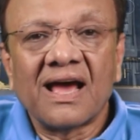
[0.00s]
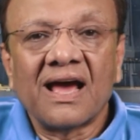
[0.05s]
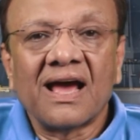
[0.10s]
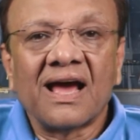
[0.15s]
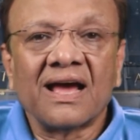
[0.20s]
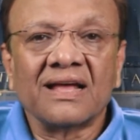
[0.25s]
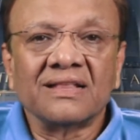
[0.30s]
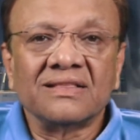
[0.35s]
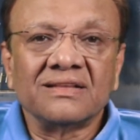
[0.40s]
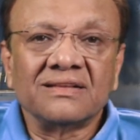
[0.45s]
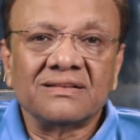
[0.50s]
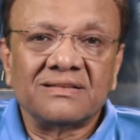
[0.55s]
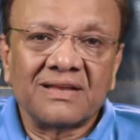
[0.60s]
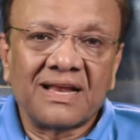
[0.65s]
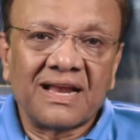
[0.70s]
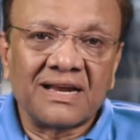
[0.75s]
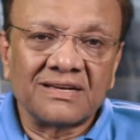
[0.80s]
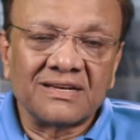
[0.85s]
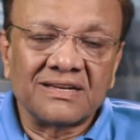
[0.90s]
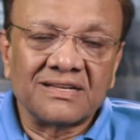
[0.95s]
And the
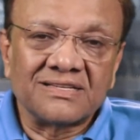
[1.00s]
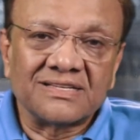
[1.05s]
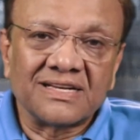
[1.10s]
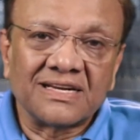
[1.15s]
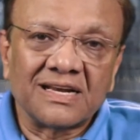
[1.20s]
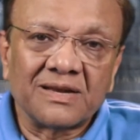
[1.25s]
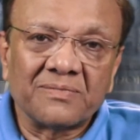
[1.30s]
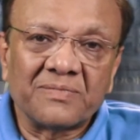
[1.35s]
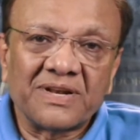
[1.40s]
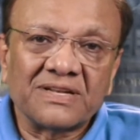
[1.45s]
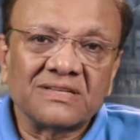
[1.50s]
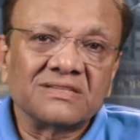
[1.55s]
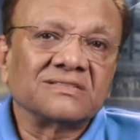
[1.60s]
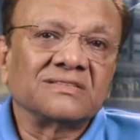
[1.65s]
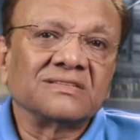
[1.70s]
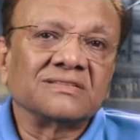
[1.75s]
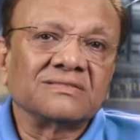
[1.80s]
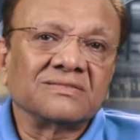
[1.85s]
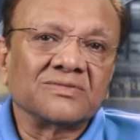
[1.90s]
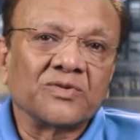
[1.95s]
elderly gentleman
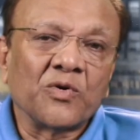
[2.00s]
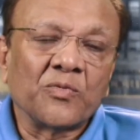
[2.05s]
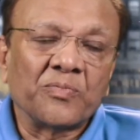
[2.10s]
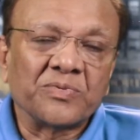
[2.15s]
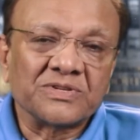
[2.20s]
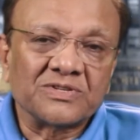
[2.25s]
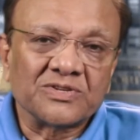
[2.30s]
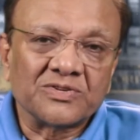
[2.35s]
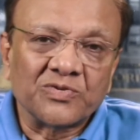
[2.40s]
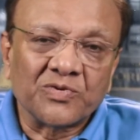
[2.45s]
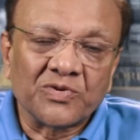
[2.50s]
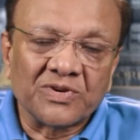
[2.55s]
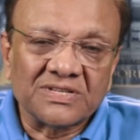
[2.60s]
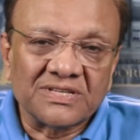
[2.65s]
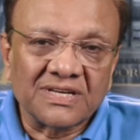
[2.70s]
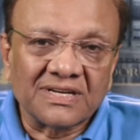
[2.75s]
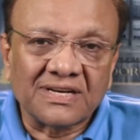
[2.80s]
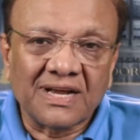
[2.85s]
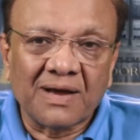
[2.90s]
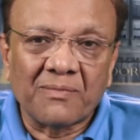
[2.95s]
opens the door and
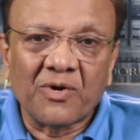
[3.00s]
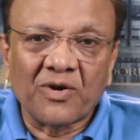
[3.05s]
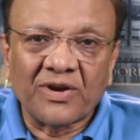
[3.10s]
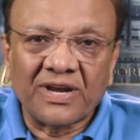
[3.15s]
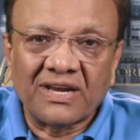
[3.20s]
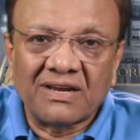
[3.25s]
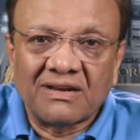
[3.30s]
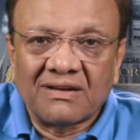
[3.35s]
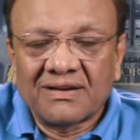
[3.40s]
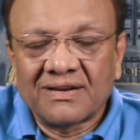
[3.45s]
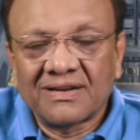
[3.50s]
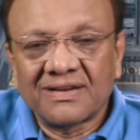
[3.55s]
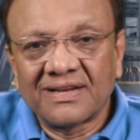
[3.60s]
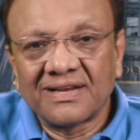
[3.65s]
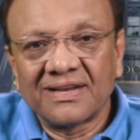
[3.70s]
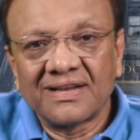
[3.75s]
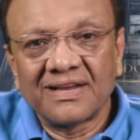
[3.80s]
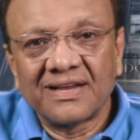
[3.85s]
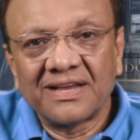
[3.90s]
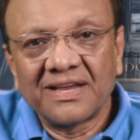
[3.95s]
said, come on in.
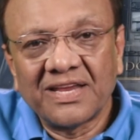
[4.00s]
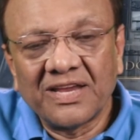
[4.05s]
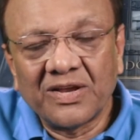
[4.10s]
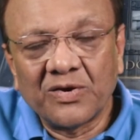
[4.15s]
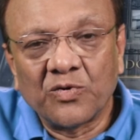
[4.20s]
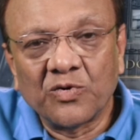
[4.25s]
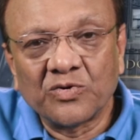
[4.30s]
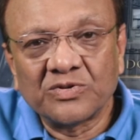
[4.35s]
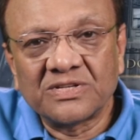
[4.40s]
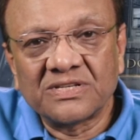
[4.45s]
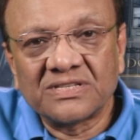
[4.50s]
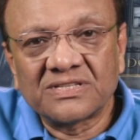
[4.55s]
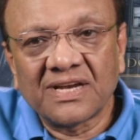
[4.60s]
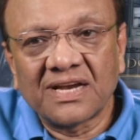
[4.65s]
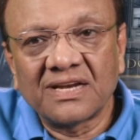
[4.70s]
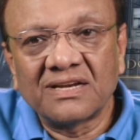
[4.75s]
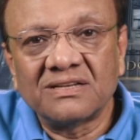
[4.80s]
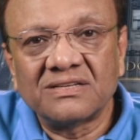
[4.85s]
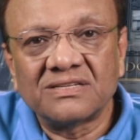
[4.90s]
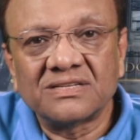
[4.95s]
He goes
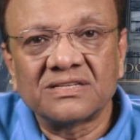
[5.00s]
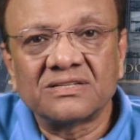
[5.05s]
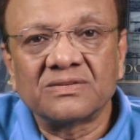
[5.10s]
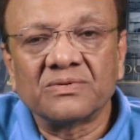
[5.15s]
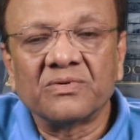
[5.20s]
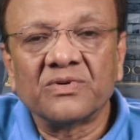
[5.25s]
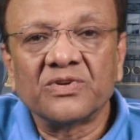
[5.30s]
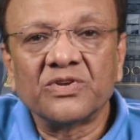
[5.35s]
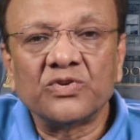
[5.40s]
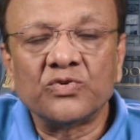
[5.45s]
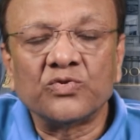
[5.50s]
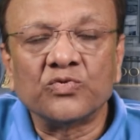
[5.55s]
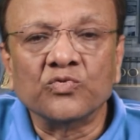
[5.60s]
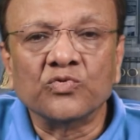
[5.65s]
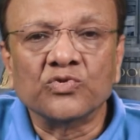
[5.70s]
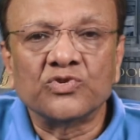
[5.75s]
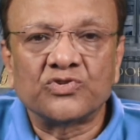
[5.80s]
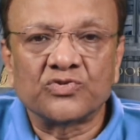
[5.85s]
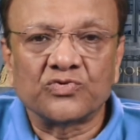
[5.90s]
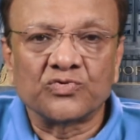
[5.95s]
inside, he says,
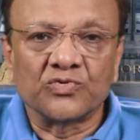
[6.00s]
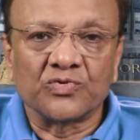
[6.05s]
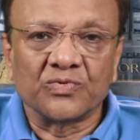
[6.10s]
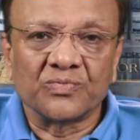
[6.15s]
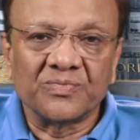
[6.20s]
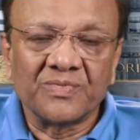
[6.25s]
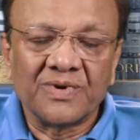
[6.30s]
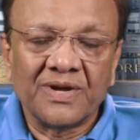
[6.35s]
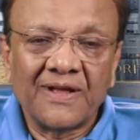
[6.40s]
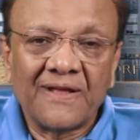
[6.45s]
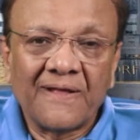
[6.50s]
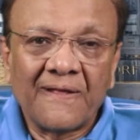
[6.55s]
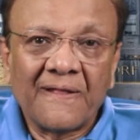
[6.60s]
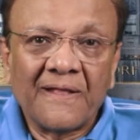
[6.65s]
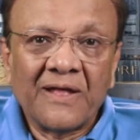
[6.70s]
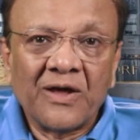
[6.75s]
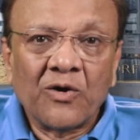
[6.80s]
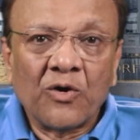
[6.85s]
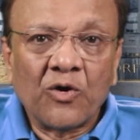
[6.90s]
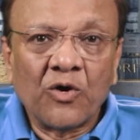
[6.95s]
huge room,
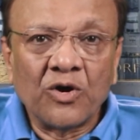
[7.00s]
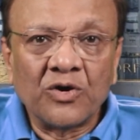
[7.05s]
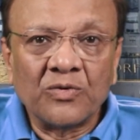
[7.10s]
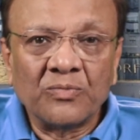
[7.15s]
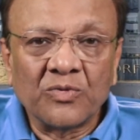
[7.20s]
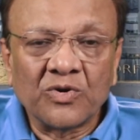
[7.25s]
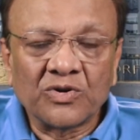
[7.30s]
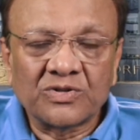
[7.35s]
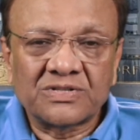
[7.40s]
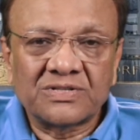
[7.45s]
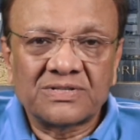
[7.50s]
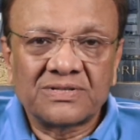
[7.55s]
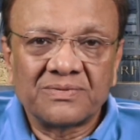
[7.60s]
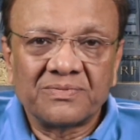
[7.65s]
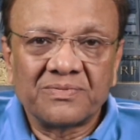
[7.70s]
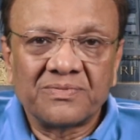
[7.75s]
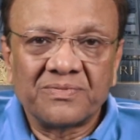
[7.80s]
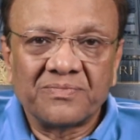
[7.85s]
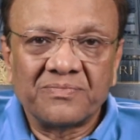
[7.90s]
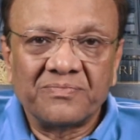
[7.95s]
almost
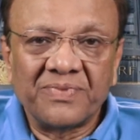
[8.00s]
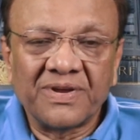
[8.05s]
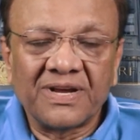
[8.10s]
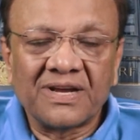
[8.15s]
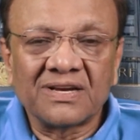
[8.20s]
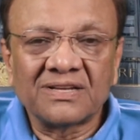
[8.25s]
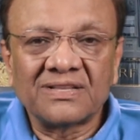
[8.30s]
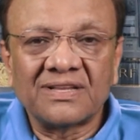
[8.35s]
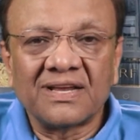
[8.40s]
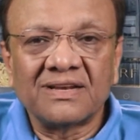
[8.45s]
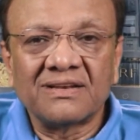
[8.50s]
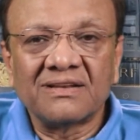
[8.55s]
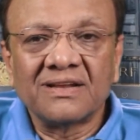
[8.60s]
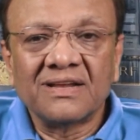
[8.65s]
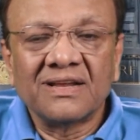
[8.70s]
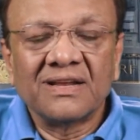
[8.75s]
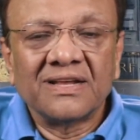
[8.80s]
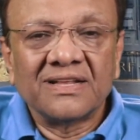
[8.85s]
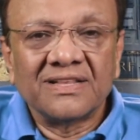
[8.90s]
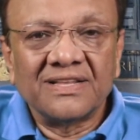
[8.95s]
bigger than
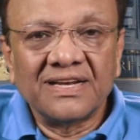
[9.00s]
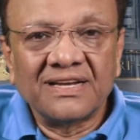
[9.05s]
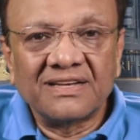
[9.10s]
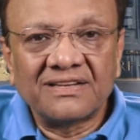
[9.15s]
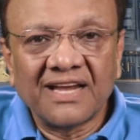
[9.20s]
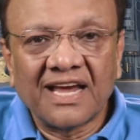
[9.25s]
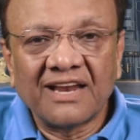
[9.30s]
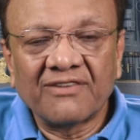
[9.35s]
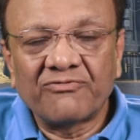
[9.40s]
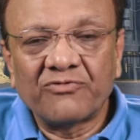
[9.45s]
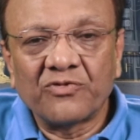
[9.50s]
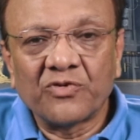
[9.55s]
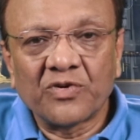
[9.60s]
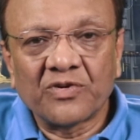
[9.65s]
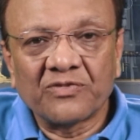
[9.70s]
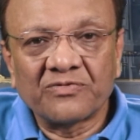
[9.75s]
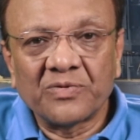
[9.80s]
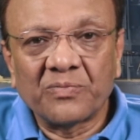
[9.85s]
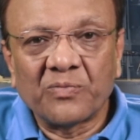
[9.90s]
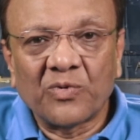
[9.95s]
the entire floor
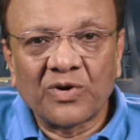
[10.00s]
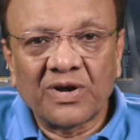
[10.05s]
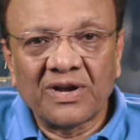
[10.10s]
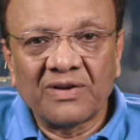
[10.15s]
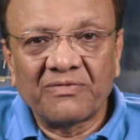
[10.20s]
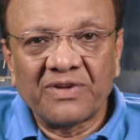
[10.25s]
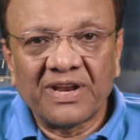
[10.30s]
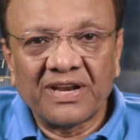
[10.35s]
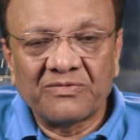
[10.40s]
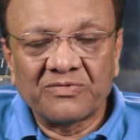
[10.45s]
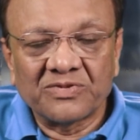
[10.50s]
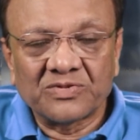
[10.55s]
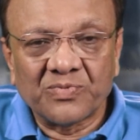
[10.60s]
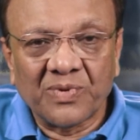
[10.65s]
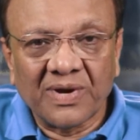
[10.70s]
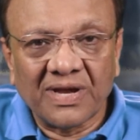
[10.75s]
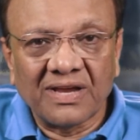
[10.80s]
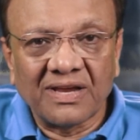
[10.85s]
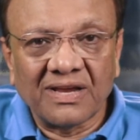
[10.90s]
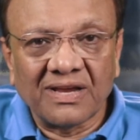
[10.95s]
of the motel where he was
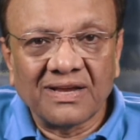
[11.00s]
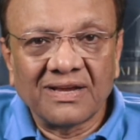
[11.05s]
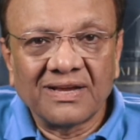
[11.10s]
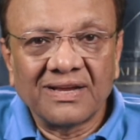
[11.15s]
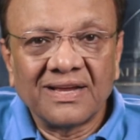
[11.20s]
working.